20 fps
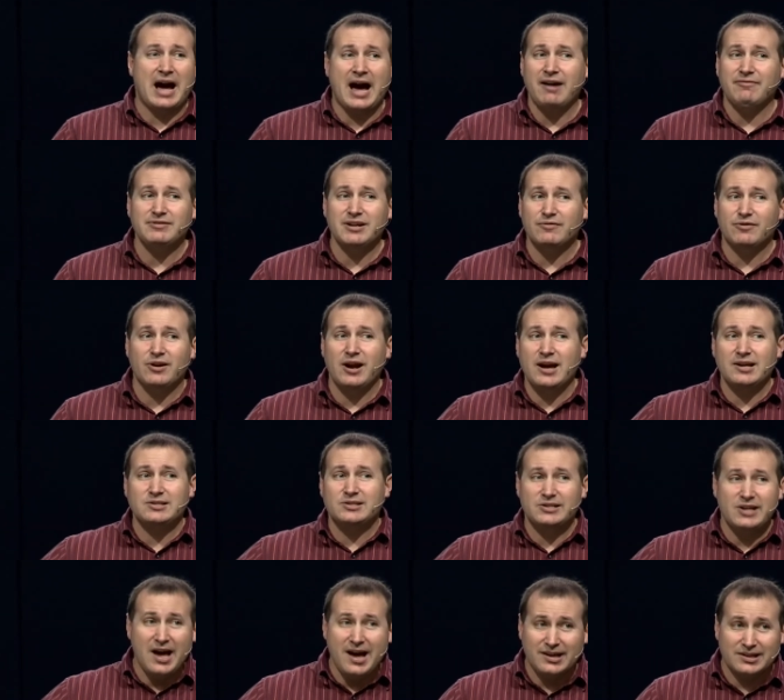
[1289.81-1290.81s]
I've never had
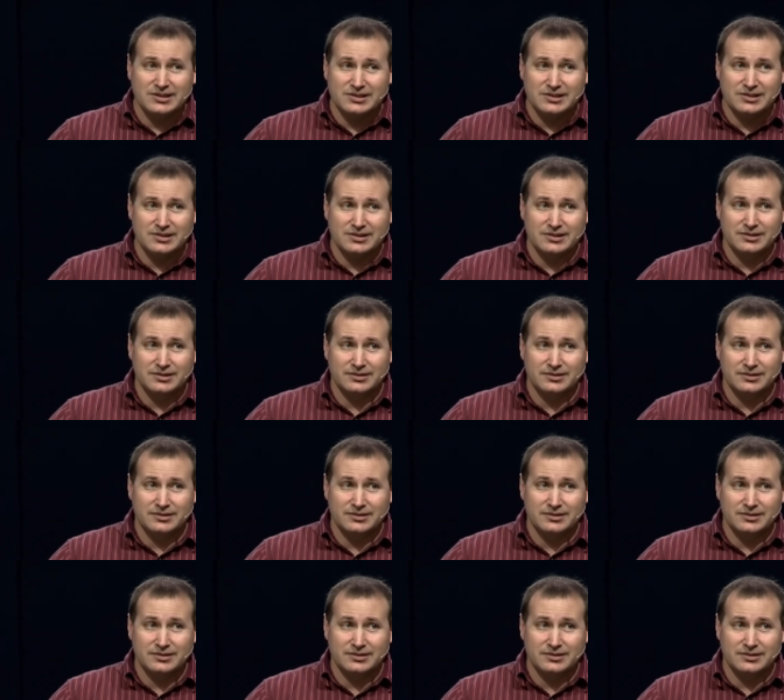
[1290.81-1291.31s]
sex.